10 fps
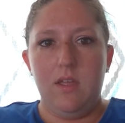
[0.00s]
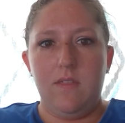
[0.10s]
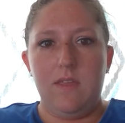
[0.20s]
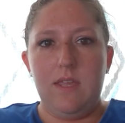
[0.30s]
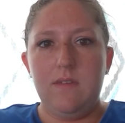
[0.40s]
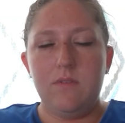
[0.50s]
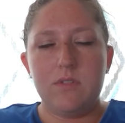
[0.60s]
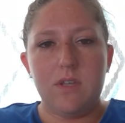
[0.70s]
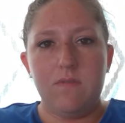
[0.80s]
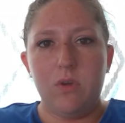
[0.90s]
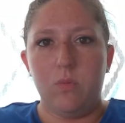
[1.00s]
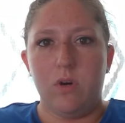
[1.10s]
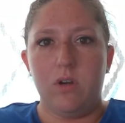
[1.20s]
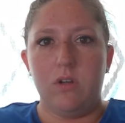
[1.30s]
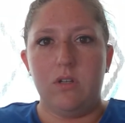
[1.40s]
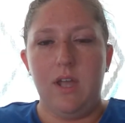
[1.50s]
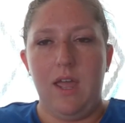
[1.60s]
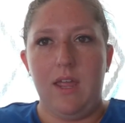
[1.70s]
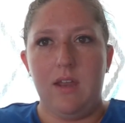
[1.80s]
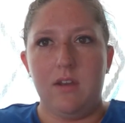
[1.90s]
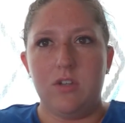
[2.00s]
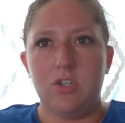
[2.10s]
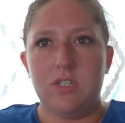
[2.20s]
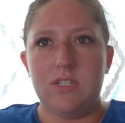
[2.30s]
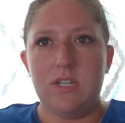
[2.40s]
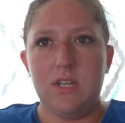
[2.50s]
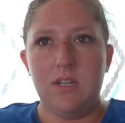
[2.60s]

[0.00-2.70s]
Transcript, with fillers: the evils of the world and just